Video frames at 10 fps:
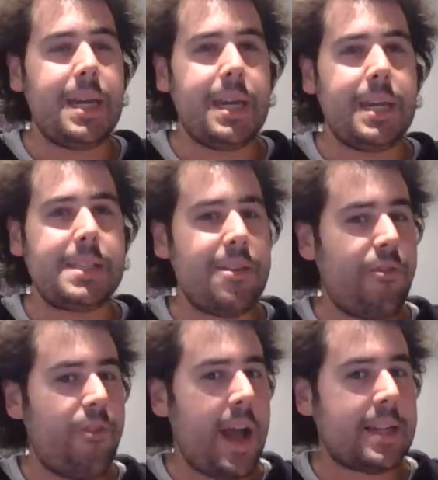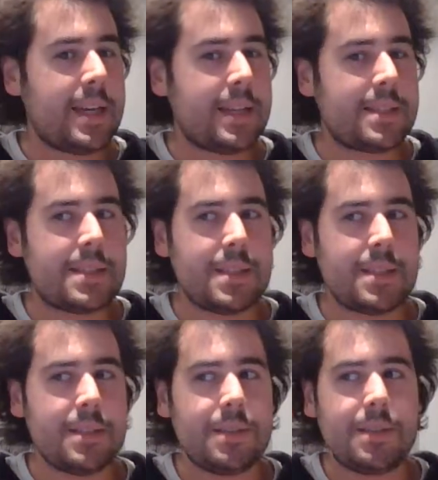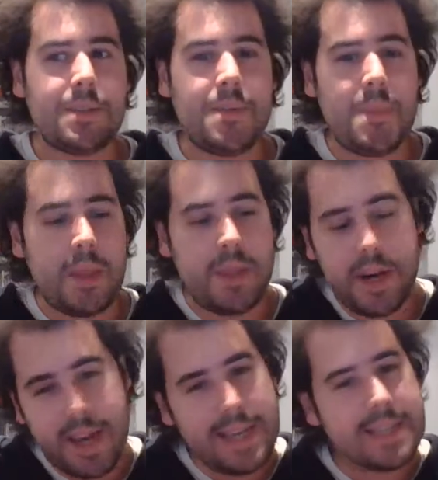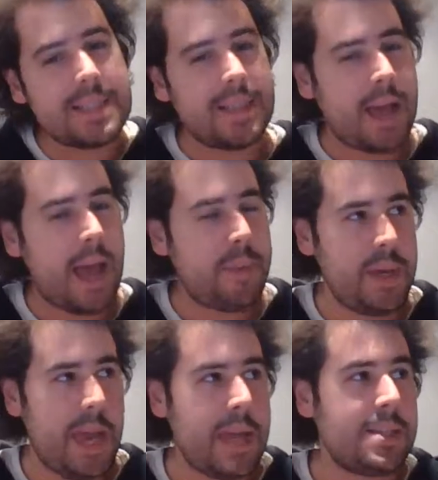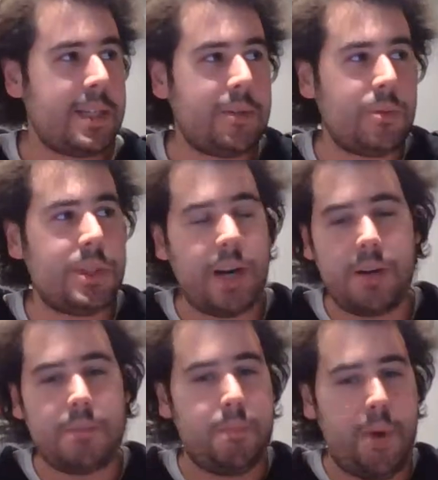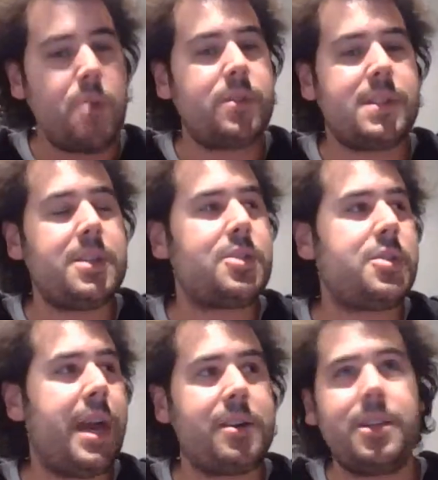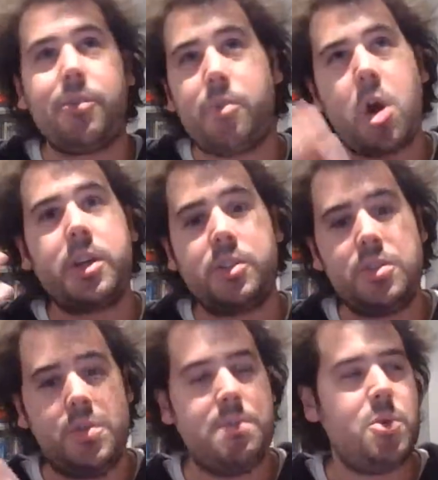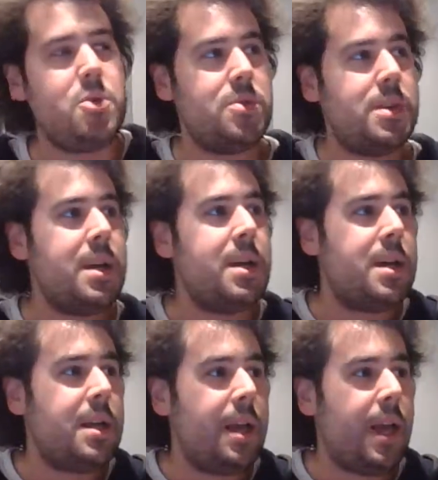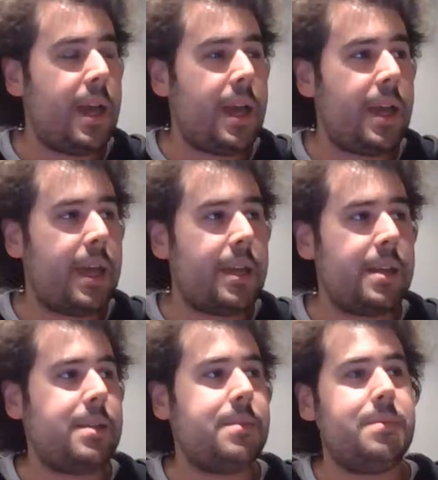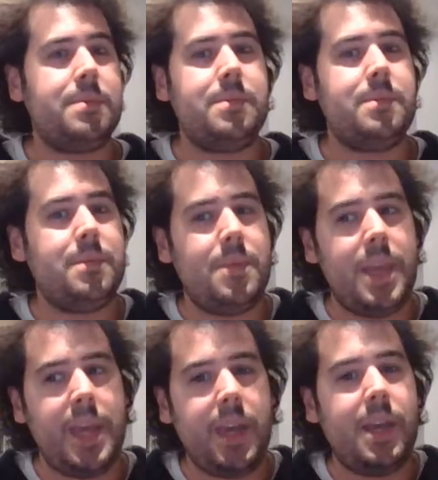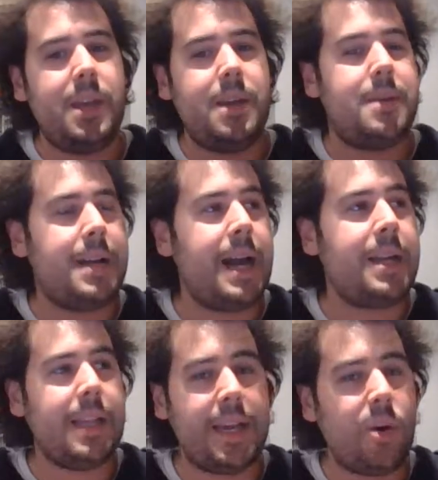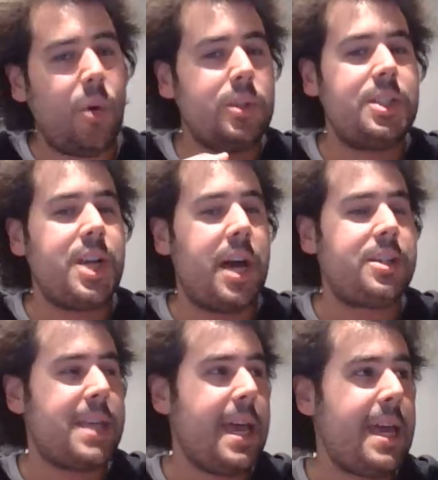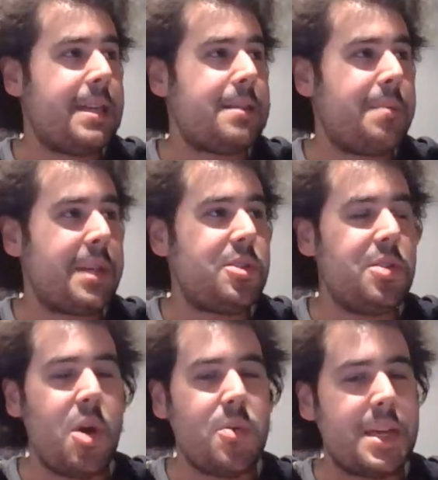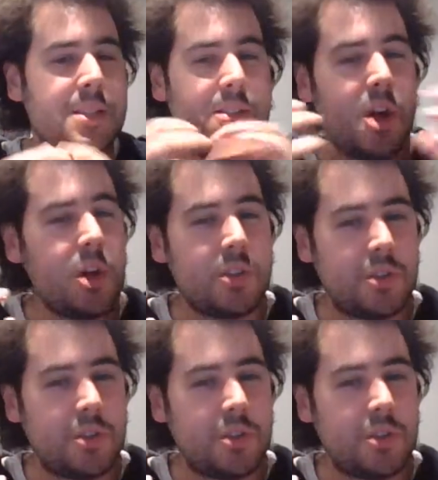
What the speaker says: it's the fact that there is a happy ending when they are both seated together in the rocket to the moon, and they kind of like hold each other's hand. But you know, that's not